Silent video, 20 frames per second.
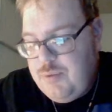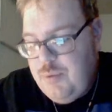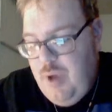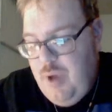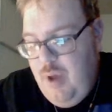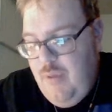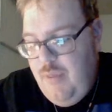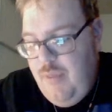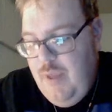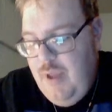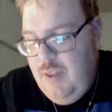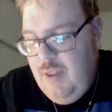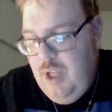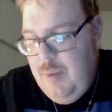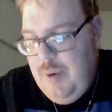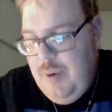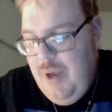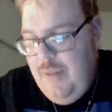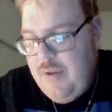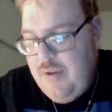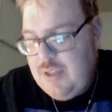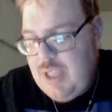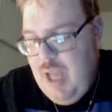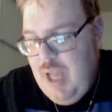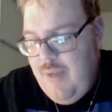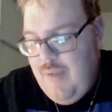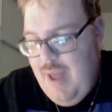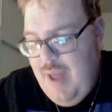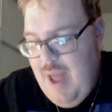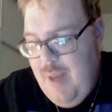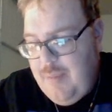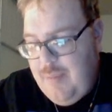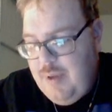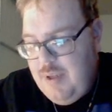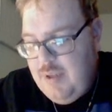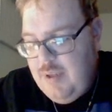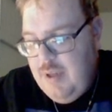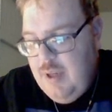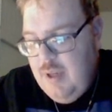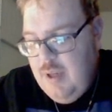well, they learned about other stuff
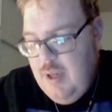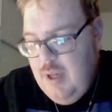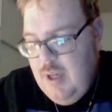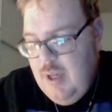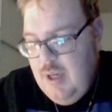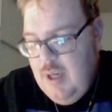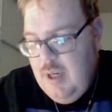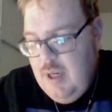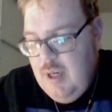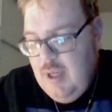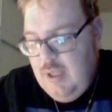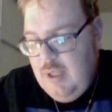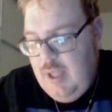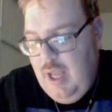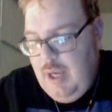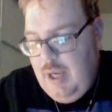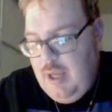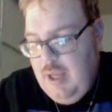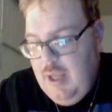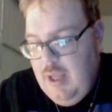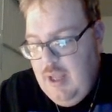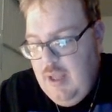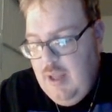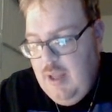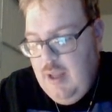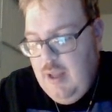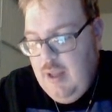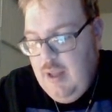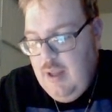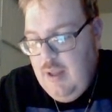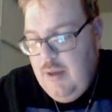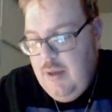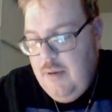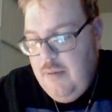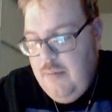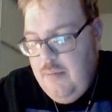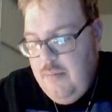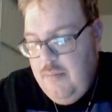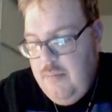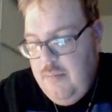happened. Like,
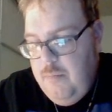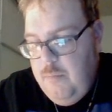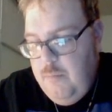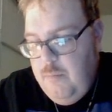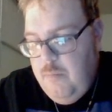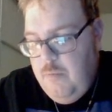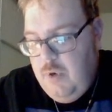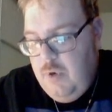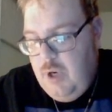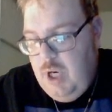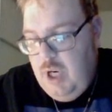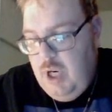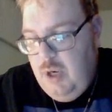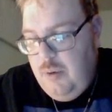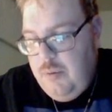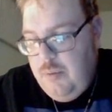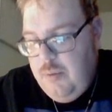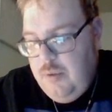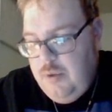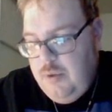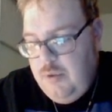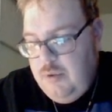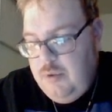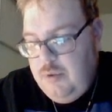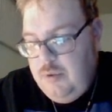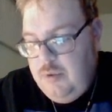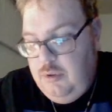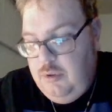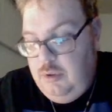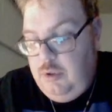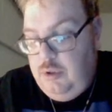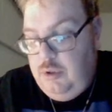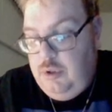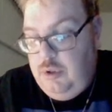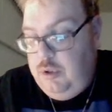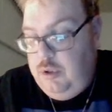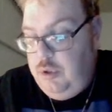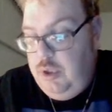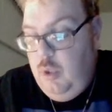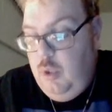well, I don't know.
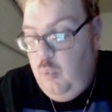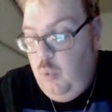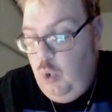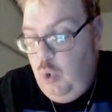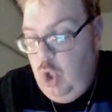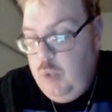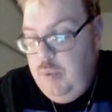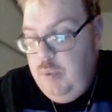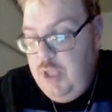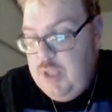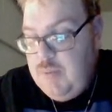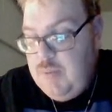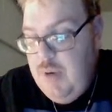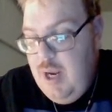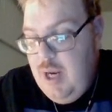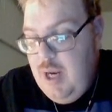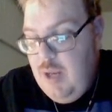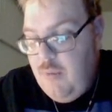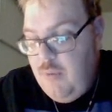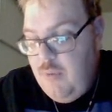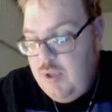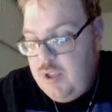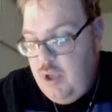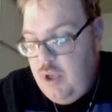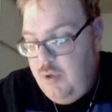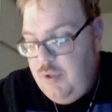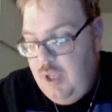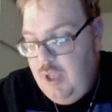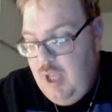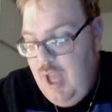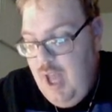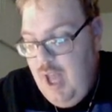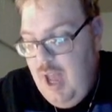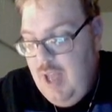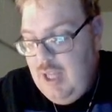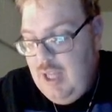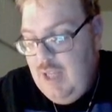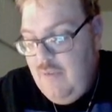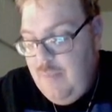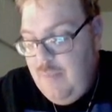The war has been disbanded, resulting in high
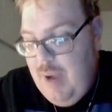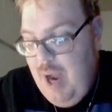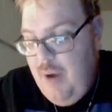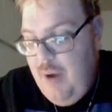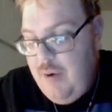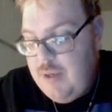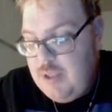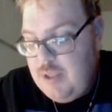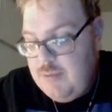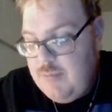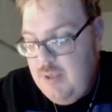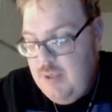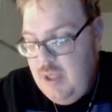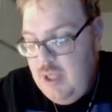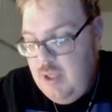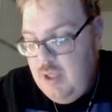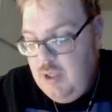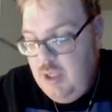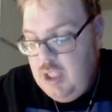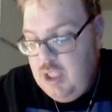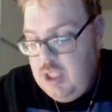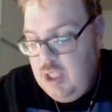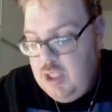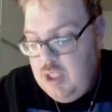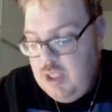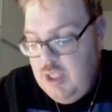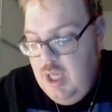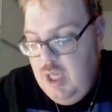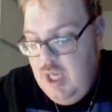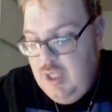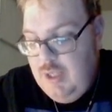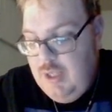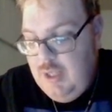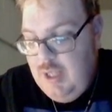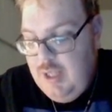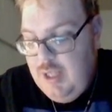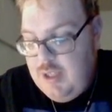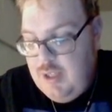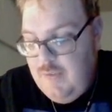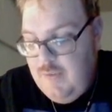level pirates being leashed on the sea, and
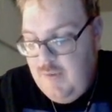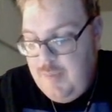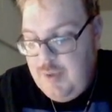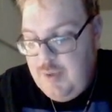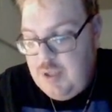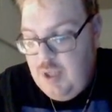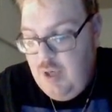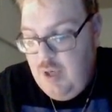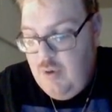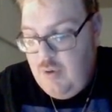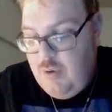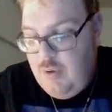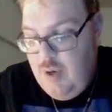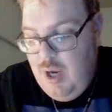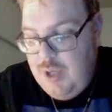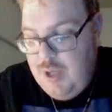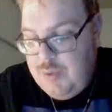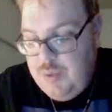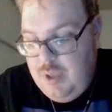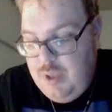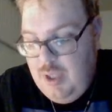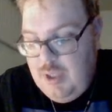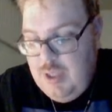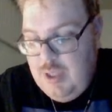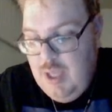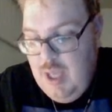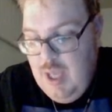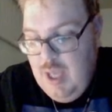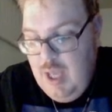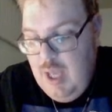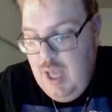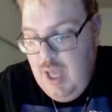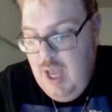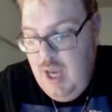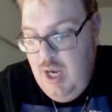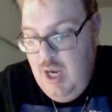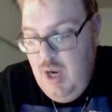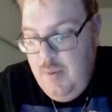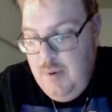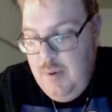led to the formation go across with it.
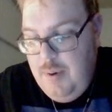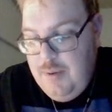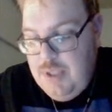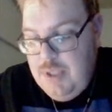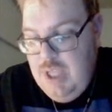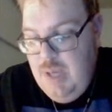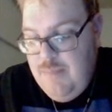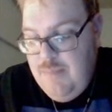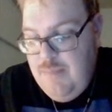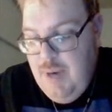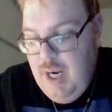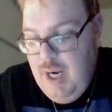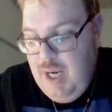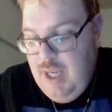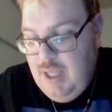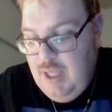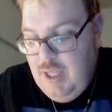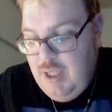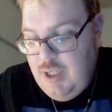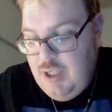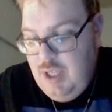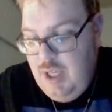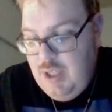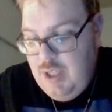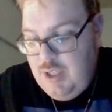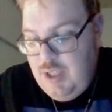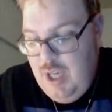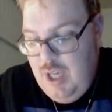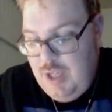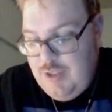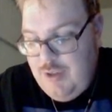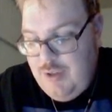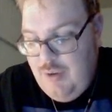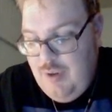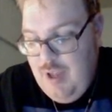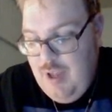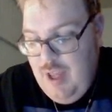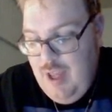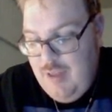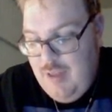And then apparently see Buggy, the genius jester.
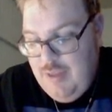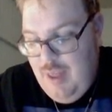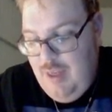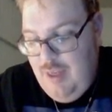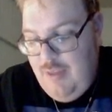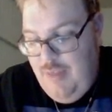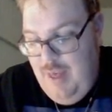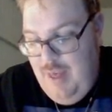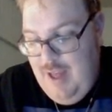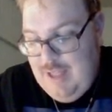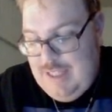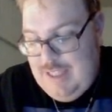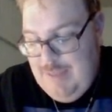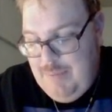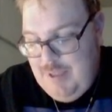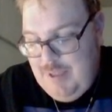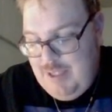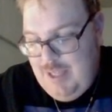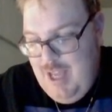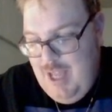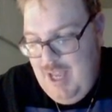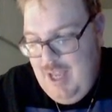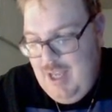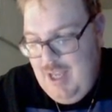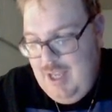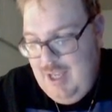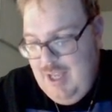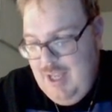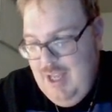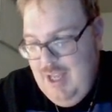Now that's a mistake.